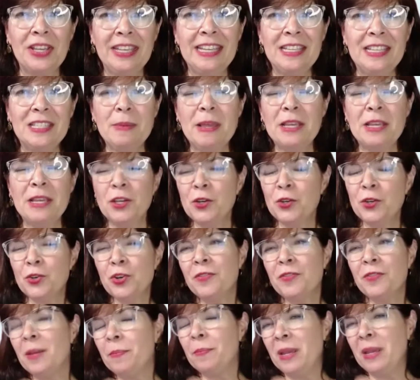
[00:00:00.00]
It's making sure
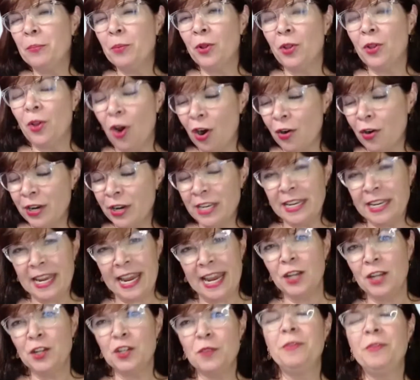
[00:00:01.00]
that people are
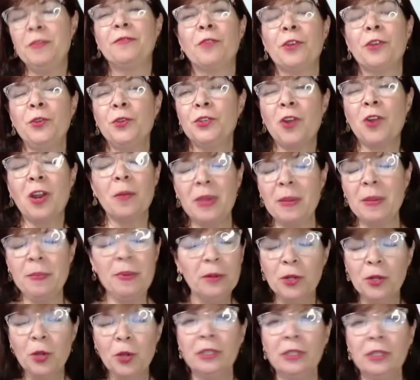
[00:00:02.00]
engaged before you start. People
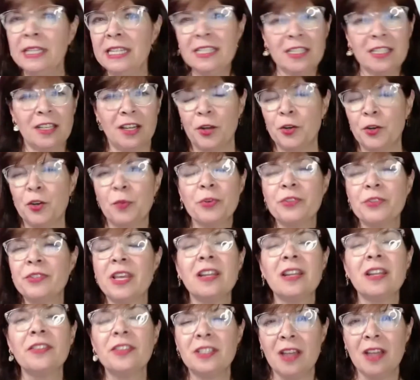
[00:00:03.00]
don't listen
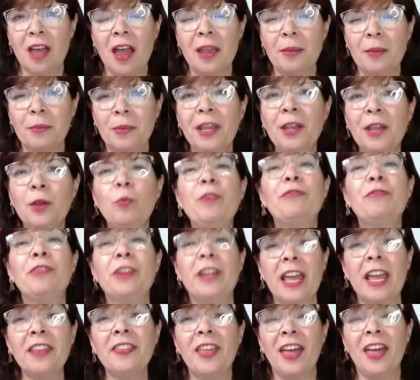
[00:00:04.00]
100% of the time. We
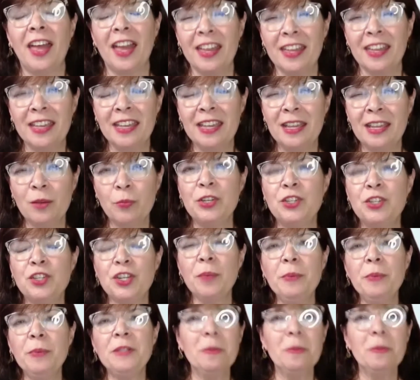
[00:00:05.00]
forget that. We
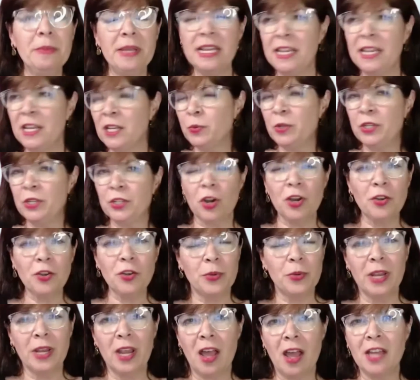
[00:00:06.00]
jump into meetings, we start
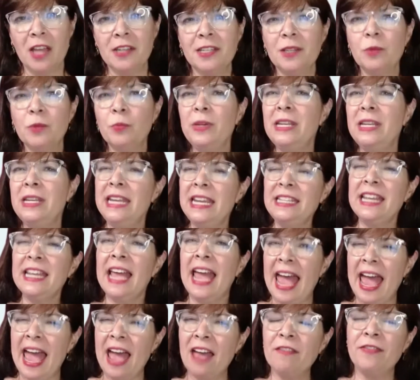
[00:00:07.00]
doing content. We need to
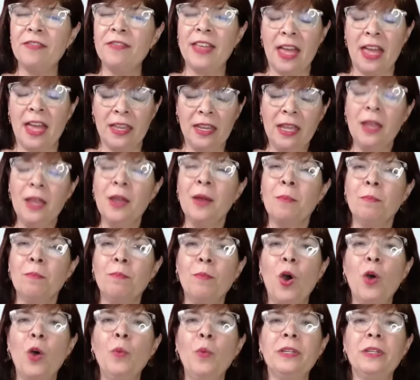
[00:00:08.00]
have that
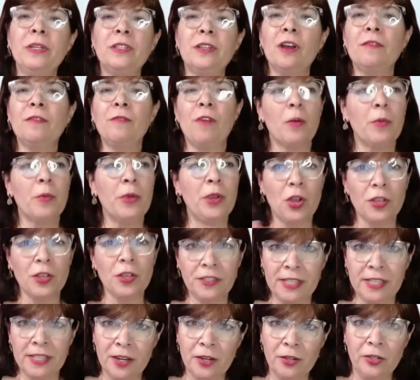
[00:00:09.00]
moment of, are we all
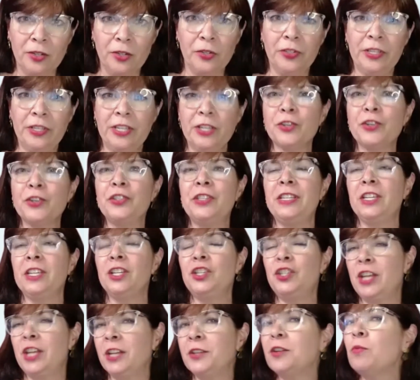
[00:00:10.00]
settled? Here's the
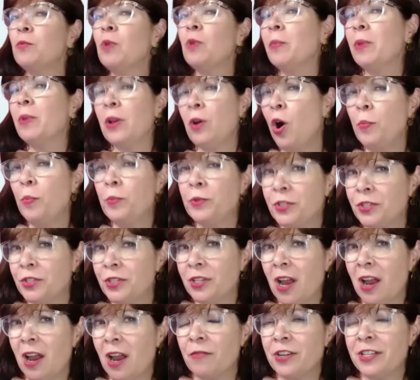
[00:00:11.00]
agenda, what we hoped
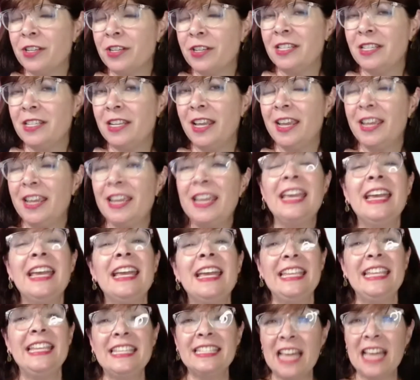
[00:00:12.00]
to cover today.
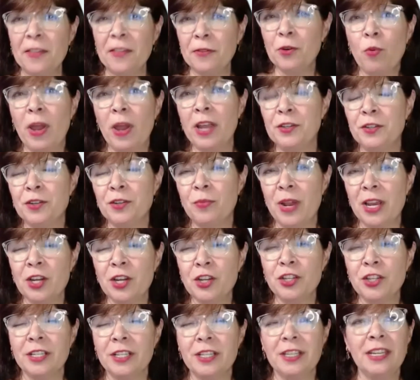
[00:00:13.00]
Is that the right
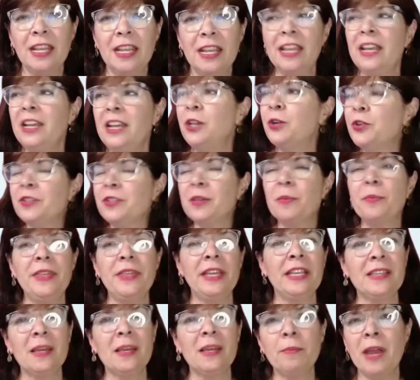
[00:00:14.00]
direction? Here's some
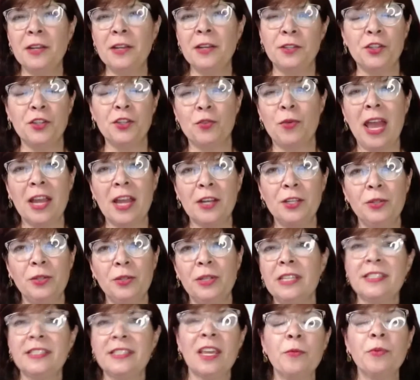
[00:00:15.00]
things that might distract you.
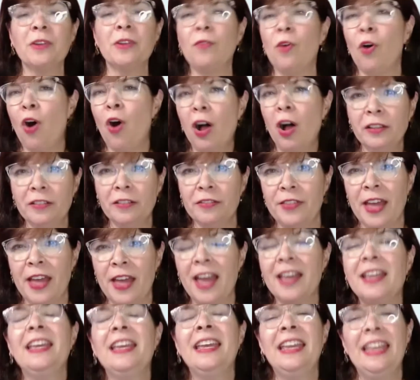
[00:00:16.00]
Let's get rid of all of
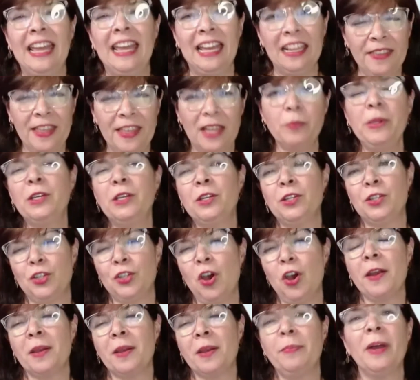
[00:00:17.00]
that. And then we can
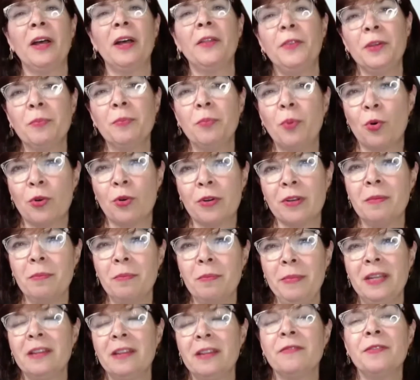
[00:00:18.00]
talk about the important
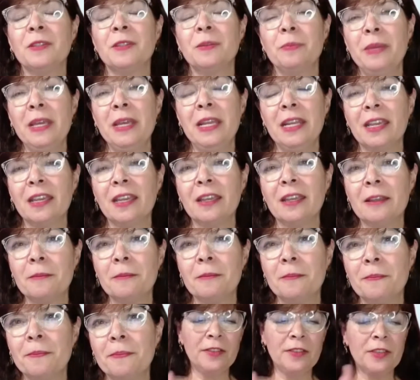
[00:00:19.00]
meat of this meeting.
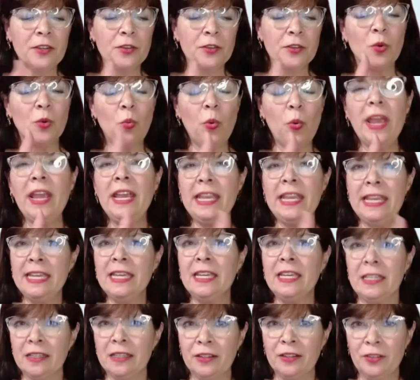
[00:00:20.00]
There's a way
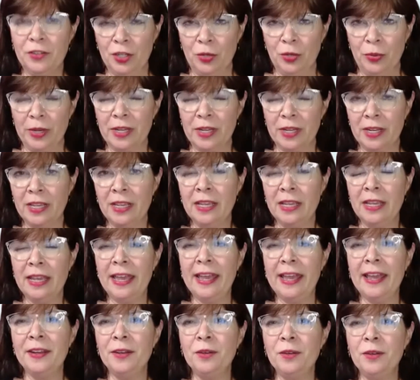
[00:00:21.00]
in to it.
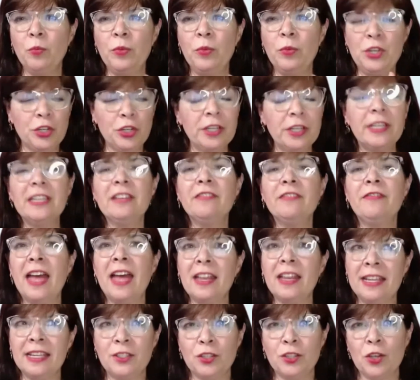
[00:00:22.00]
And we should give
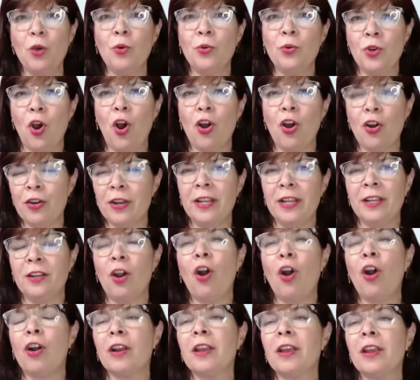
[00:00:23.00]
that its own art and
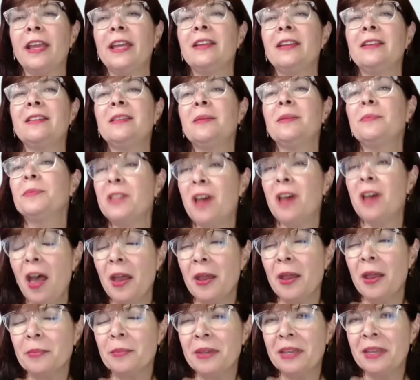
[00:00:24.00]
arc and some
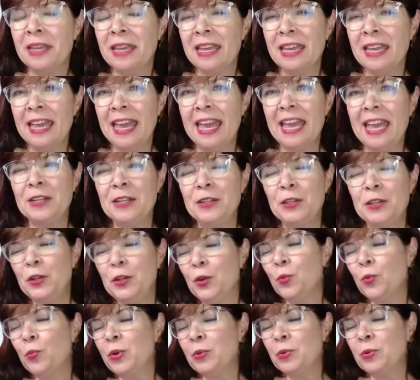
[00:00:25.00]
time. And, you
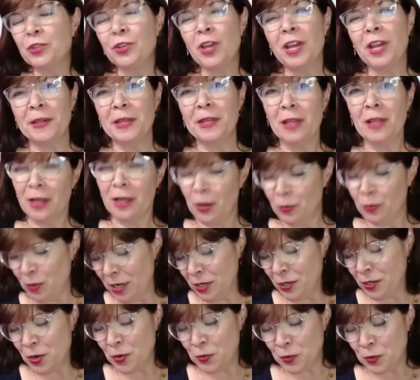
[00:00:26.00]
know, we were talking in
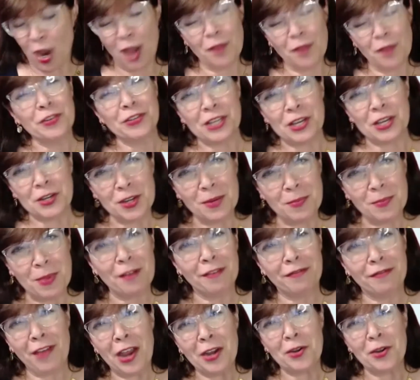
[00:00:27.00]
another conversation
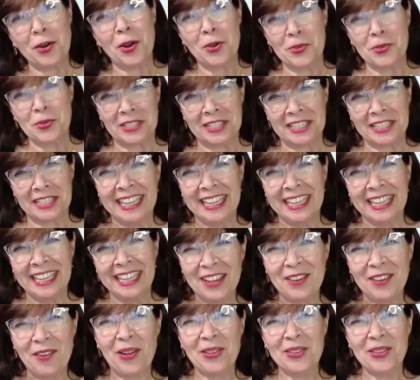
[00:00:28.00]
about fire hosing
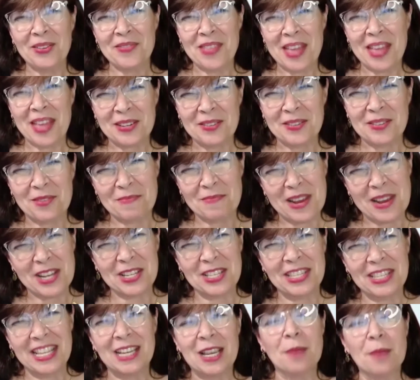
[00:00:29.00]
and all of that
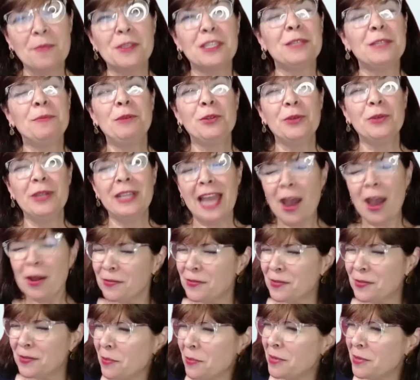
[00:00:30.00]
information that comes spewing out
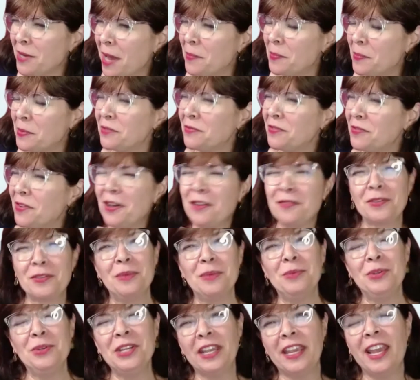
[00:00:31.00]
of some types of
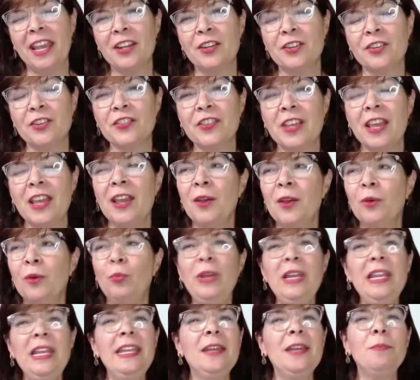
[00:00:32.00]
communicators.
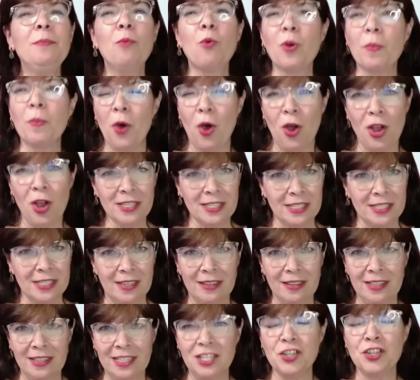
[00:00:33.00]
We need more
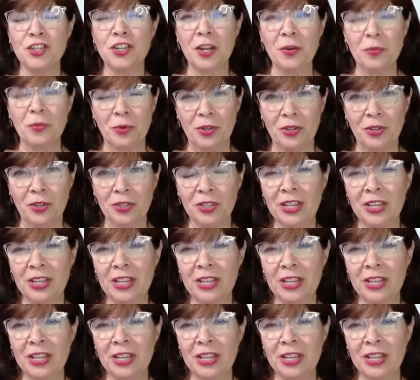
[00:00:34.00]
pausing in general.